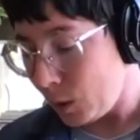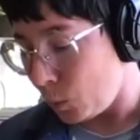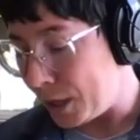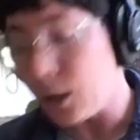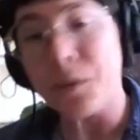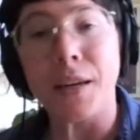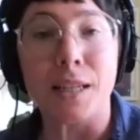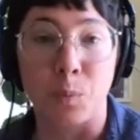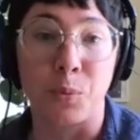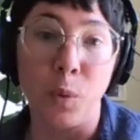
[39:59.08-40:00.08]
we don't think
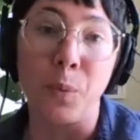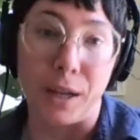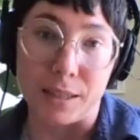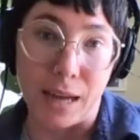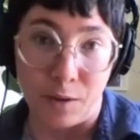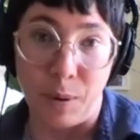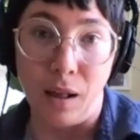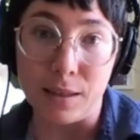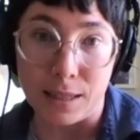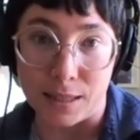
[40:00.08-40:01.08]
it's appropriate to have
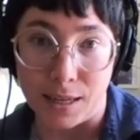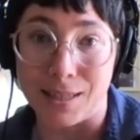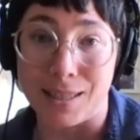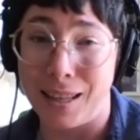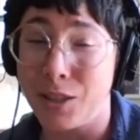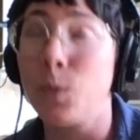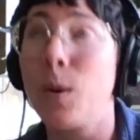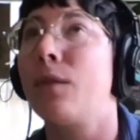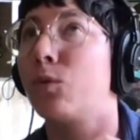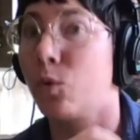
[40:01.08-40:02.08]
policies like this unless you
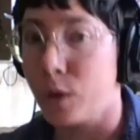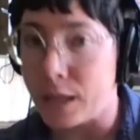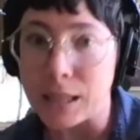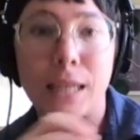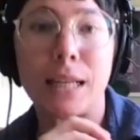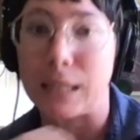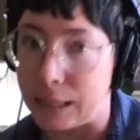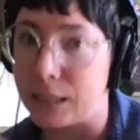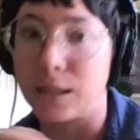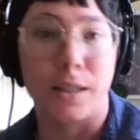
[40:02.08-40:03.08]
have really
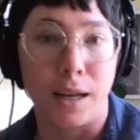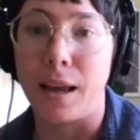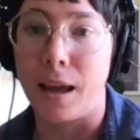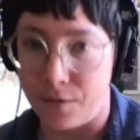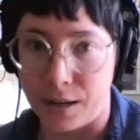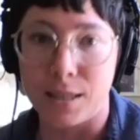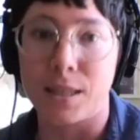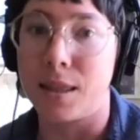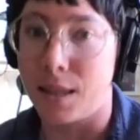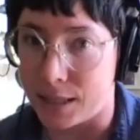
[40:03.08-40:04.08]
clear cut evidence
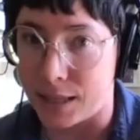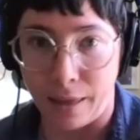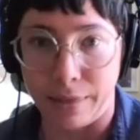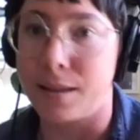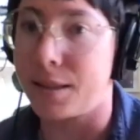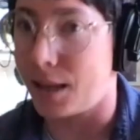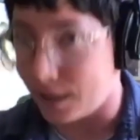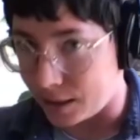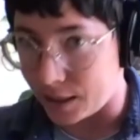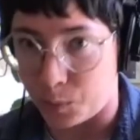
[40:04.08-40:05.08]
that these athletes
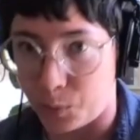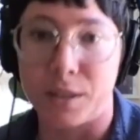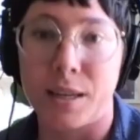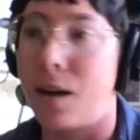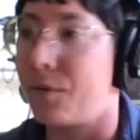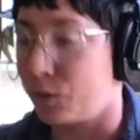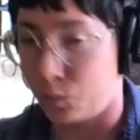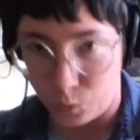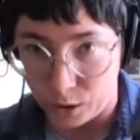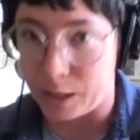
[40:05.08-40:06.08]
in sports have a
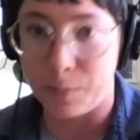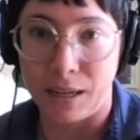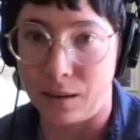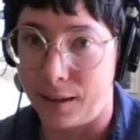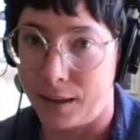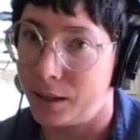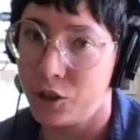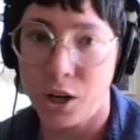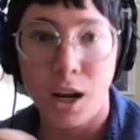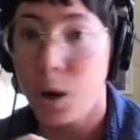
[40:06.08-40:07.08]
really big
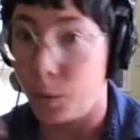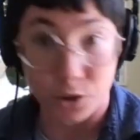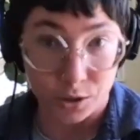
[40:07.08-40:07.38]
advantage, which